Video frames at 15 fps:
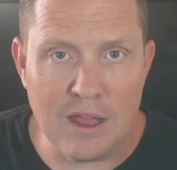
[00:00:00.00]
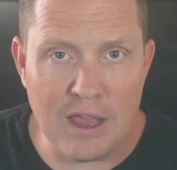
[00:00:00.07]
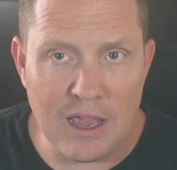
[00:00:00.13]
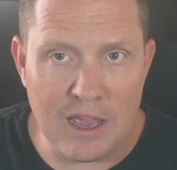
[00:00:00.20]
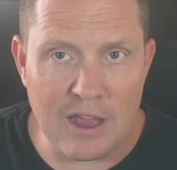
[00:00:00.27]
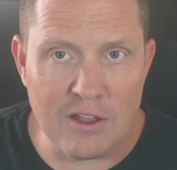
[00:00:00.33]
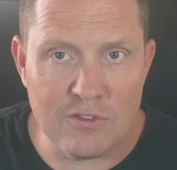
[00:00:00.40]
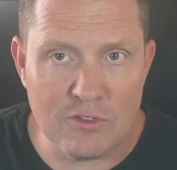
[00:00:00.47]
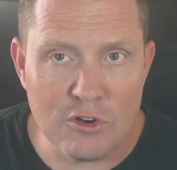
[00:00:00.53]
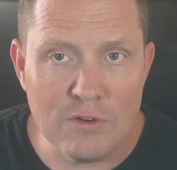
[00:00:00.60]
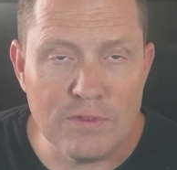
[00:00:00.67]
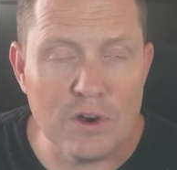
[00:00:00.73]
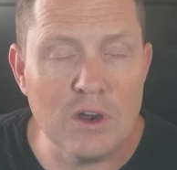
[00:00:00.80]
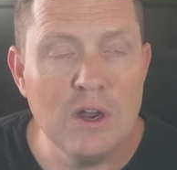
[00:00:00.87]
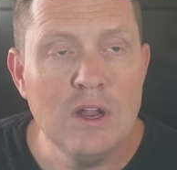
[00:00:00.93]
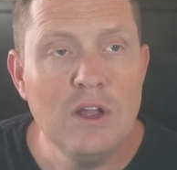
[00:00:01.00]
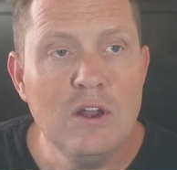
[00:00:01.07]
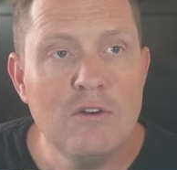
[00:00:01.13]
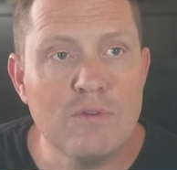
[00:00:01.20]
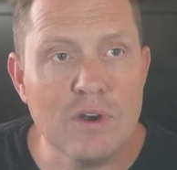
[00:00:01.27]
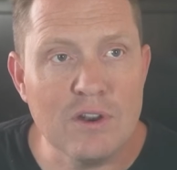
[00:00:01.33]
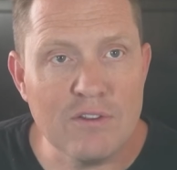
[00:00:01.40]
A I server
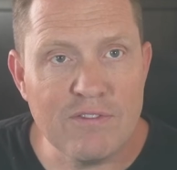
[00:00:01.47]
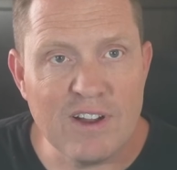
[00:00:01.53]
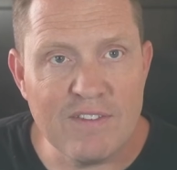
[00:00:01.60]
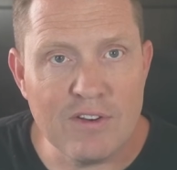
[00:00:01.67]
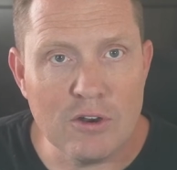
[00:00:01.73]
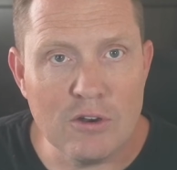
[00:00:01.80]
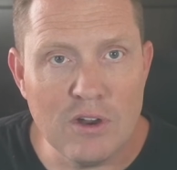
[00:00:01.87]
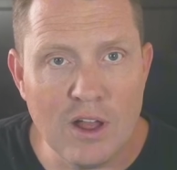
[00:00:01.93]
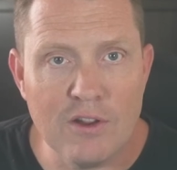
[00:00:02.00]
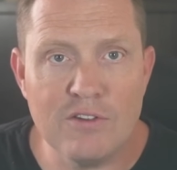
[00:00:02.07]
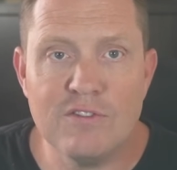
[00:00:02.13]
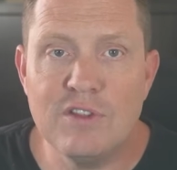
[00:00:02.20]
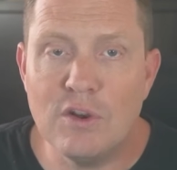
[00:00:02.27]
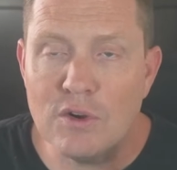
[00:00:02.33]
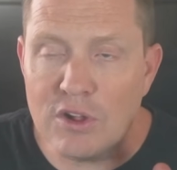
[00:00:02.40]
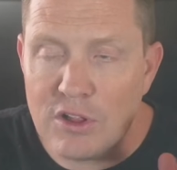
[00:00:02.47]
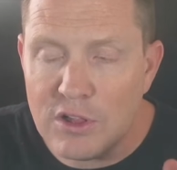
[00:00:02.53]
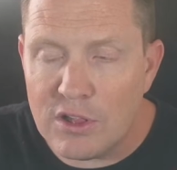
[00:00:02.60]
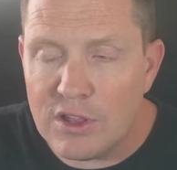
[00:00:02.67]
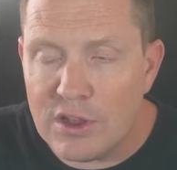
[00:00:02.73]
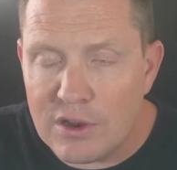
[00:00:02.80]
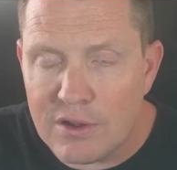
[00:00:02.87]
for under five hundred dollars. Now,
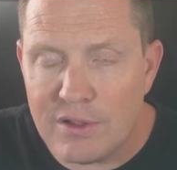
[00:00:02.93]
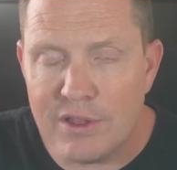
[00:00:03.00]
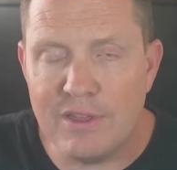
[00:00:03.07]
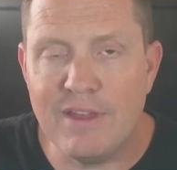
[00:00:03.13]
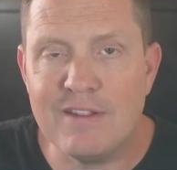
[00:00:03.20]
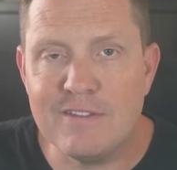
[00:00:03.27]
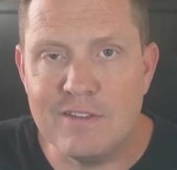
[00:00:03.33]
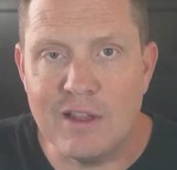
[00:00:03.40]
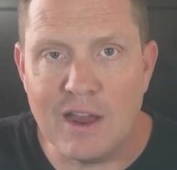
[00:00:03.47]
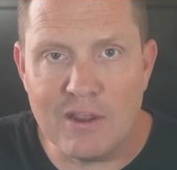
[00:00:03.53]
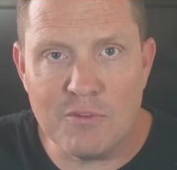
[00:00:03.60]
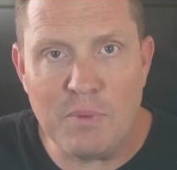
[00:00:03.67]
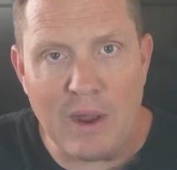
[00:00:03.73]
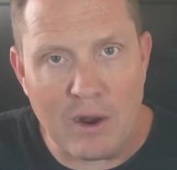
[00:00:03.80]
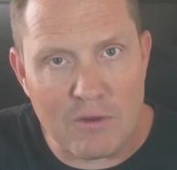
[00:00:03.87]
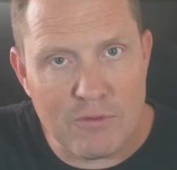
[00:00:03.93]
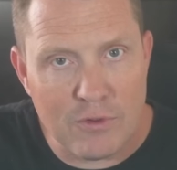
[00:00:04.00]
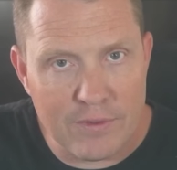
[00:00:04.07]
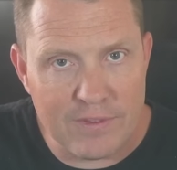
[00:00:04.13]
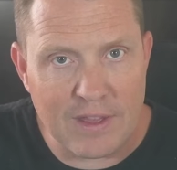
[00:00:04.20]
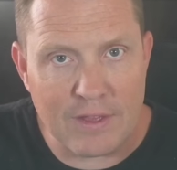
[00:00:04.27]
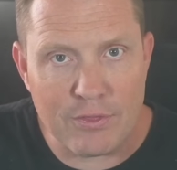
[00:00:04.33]
clearly, that's not as
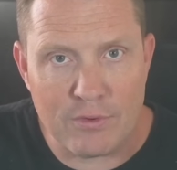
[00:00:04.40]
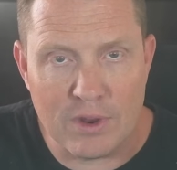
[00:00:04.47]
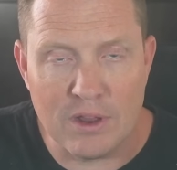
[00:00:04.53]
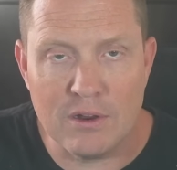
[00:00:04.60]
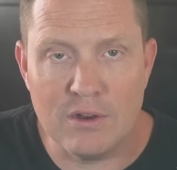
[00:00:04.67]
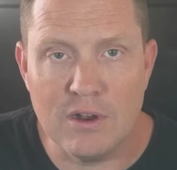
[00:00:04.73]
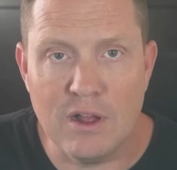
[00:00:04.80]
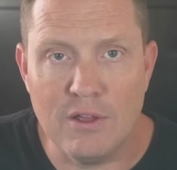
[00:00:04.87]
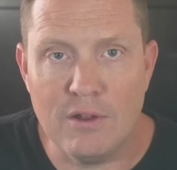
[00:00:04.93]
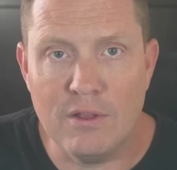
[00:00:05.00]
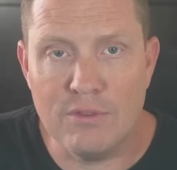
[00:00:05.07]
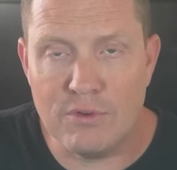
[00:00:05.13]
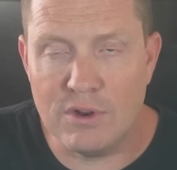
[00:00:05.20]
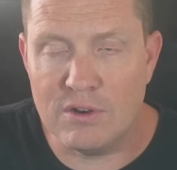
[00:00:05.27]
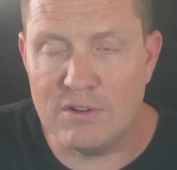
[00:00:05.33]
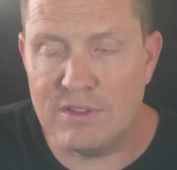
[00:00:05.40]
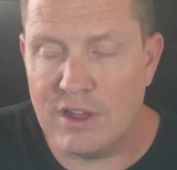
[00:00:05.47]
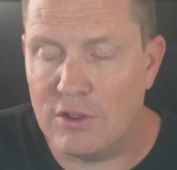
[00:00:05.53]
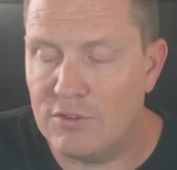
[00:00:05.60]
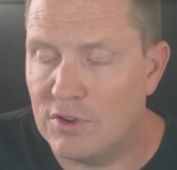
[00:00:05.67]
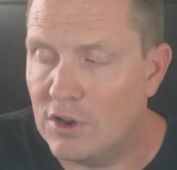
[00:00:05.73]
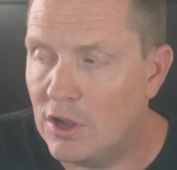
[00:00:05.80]
powerful as that three hundred
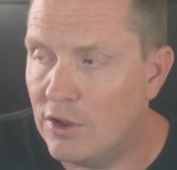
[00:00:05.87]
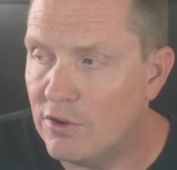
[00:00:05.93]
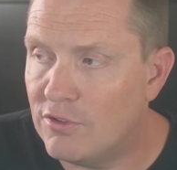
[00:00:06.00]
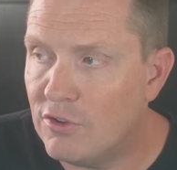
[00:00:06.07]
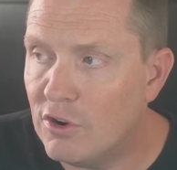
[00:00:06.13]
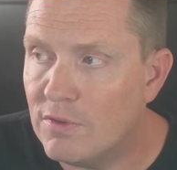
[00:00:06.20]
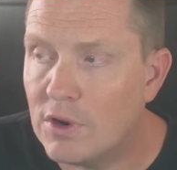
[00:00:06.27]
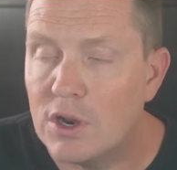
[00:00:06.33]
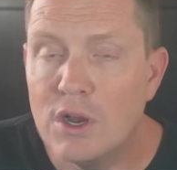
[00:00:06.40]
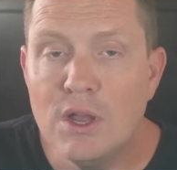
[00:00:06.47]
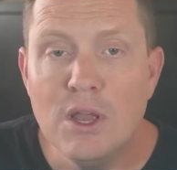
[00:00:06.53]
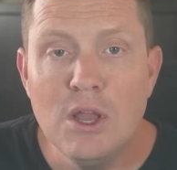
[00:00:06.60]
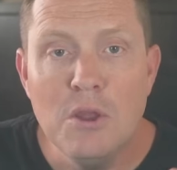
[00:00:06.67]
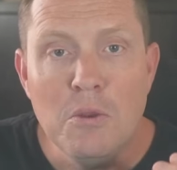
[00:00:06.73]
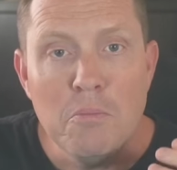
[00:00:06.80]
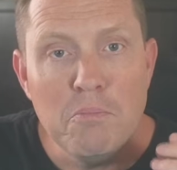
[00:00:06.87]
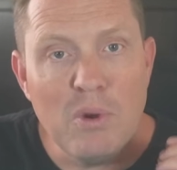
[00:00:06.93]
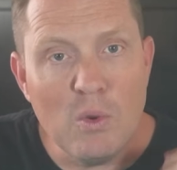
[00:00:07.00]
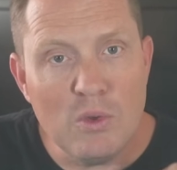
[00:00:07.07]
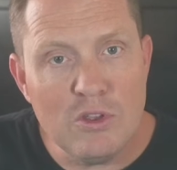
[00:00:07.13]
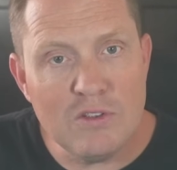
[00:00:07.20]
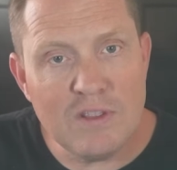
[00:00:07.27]
thousand dollar server. But
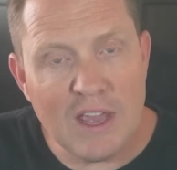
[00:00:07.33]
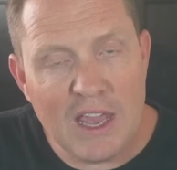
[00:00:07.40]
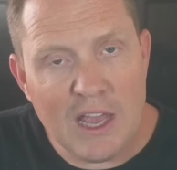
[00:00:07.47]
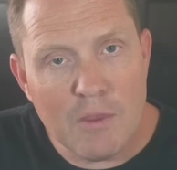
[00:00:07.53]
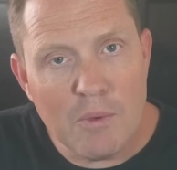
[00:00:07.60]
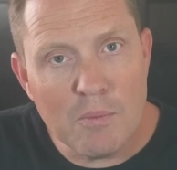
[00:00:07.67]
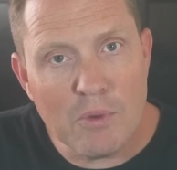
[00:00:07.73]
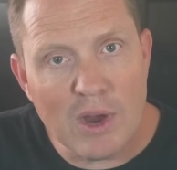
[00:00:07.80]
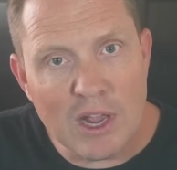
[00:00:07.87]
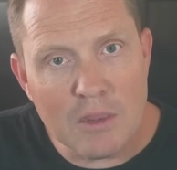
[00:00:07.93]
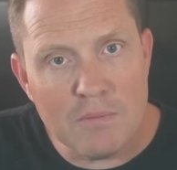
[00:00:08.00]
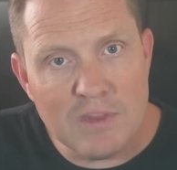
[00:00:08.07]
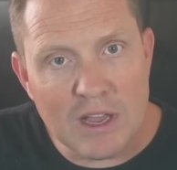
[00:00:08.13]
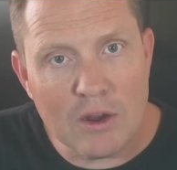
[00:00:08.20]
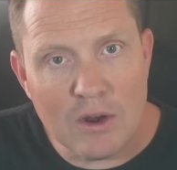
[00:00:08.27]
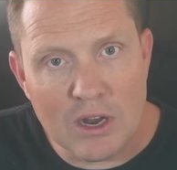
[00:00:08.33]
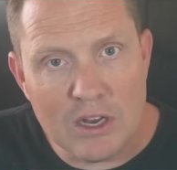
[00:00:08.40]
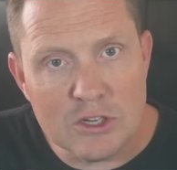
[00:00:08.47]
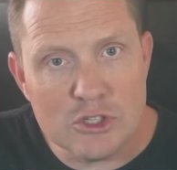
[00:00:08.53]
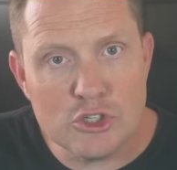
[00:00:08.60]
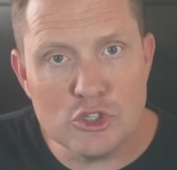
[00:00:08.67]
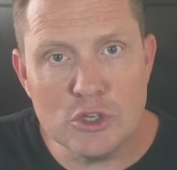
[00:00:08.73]
when you take them and break them down and
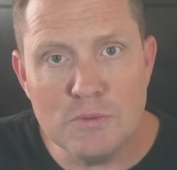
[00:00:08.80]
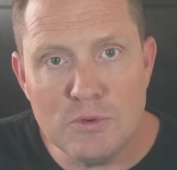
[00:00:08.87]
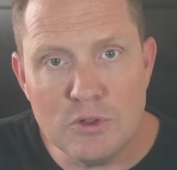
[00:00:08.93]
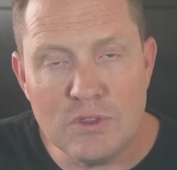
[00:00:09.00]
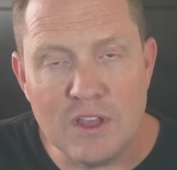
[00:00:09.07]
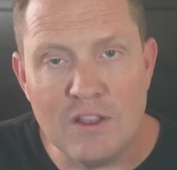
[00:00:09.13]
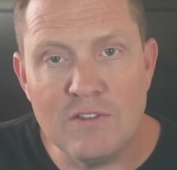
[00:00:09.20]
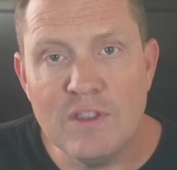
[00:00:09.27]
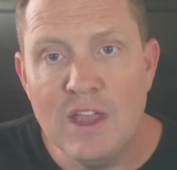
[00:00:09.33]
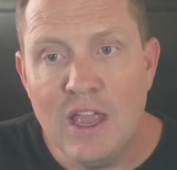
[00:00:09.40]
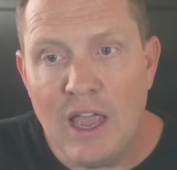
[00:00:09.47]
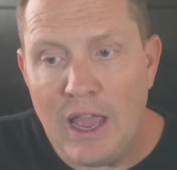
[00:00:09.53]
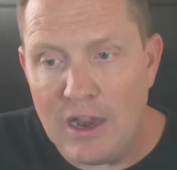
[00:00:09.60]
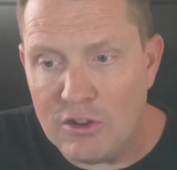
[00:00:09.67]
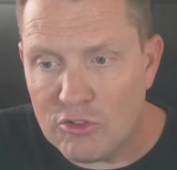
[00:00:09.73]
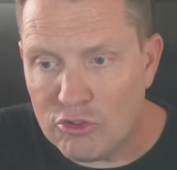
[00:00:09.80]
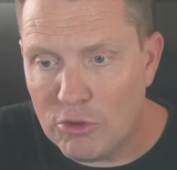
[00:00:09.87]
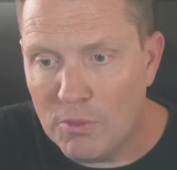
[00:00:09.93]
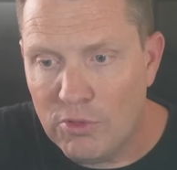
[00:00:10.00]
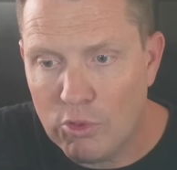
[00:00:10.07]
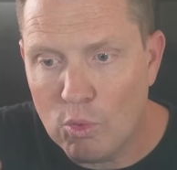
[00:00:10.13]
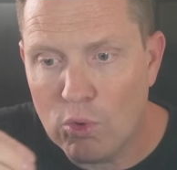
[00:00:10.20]
distribute these and
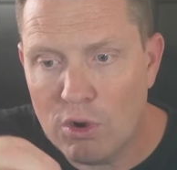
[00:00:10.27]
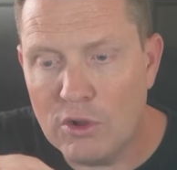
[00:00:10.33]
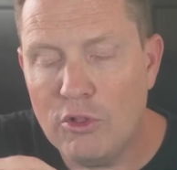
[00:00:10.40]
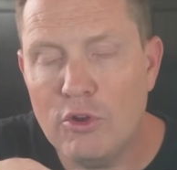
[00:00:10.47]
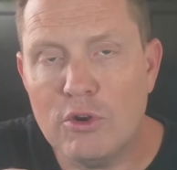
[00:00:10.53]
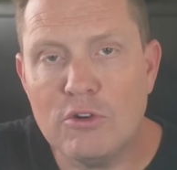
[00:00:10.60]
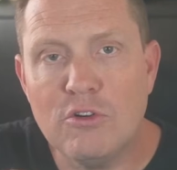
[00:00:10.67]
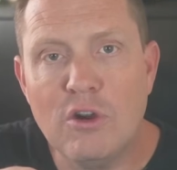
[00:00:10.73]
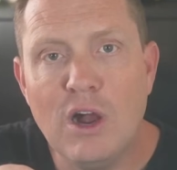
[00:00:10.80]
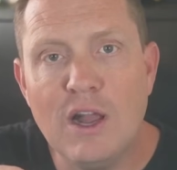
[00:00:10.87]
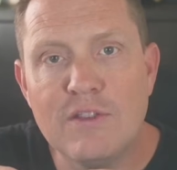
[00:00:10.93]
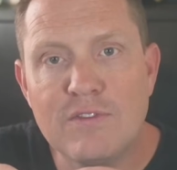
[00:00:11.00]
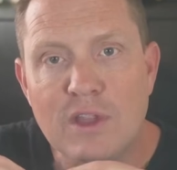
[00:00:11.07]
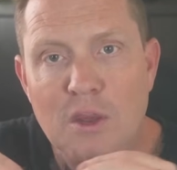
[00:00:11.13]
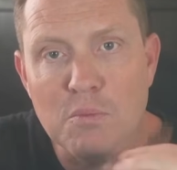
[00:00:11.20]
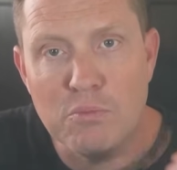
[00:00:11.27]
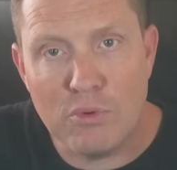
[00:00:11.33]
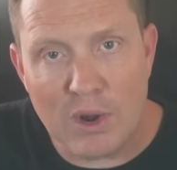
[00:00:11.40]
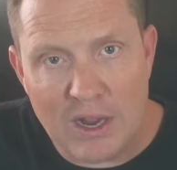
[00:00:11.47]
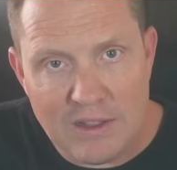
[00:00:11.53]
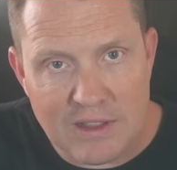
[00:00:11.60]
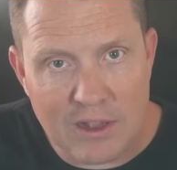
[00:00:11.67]
distribute the workload across and
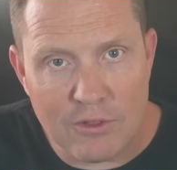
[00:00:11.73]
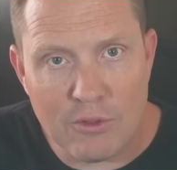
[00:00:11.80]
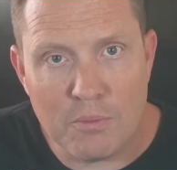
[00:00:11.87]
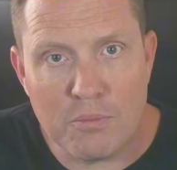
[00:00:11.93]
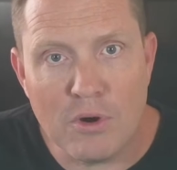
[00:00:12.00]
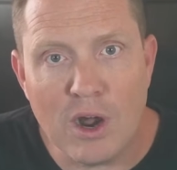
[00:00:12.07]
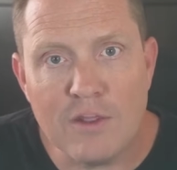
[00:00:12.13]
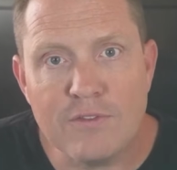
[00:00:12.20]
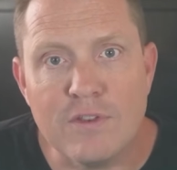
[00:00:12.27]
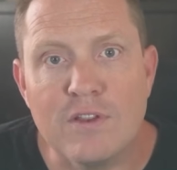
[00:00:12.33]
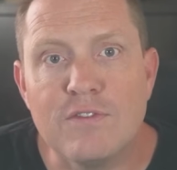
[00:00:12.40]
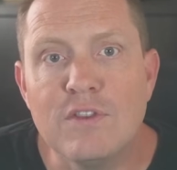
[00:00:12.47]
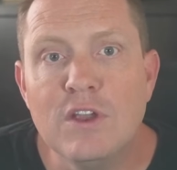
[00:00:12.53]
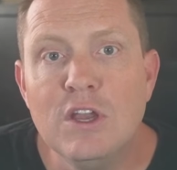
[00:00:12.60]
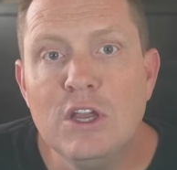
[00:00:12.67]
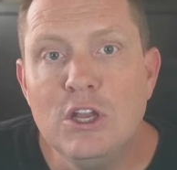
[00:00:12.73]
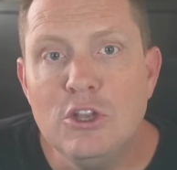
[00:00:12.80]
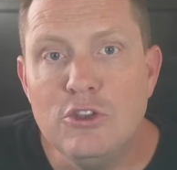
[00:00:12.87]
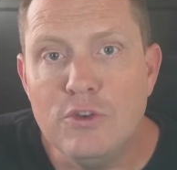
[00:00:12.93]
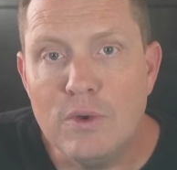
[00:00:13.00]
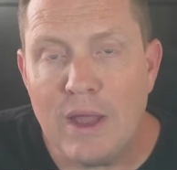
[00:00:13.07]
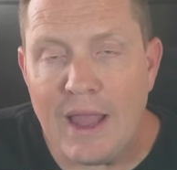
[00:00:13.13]
break down the process,
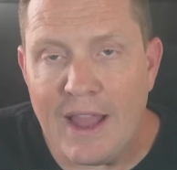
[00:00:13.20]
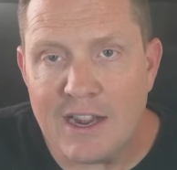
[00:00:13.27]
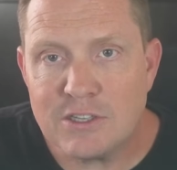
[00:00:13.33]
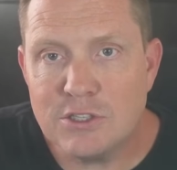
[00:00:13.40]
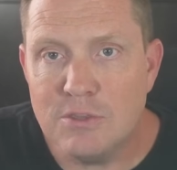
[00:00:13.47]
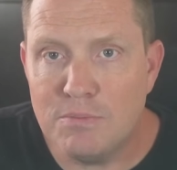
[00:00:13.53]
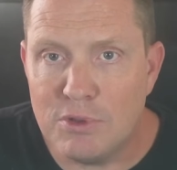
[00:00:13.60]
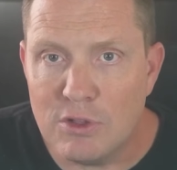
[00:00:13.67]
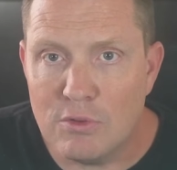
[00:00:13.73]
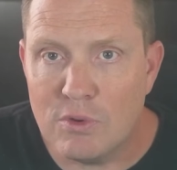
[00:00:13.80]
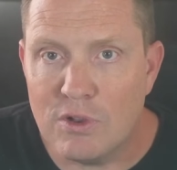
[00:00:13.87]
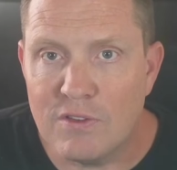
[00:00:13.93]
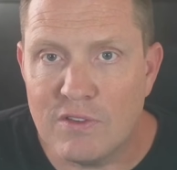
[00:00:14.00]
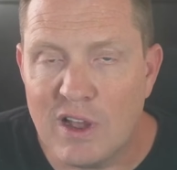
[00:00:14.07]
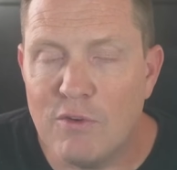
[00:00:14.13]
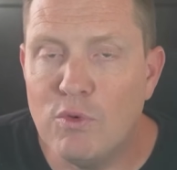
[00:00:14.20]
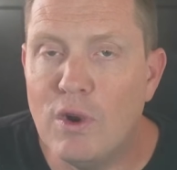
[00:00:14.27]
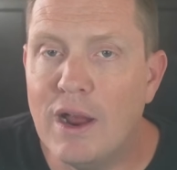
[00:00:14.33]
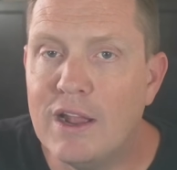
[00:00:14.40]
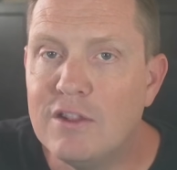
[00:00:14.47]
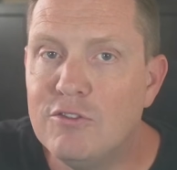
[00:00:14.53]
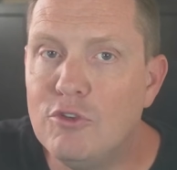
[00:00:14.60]
you actually build real
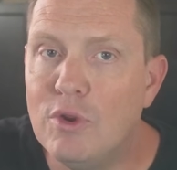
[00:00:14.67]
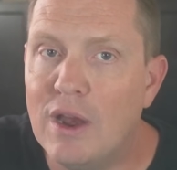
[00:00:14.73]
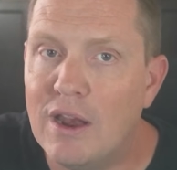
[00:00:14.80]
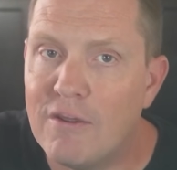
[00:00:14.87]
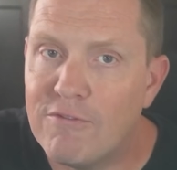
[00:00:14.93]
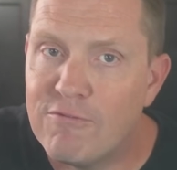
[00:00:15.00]
software and can do it at a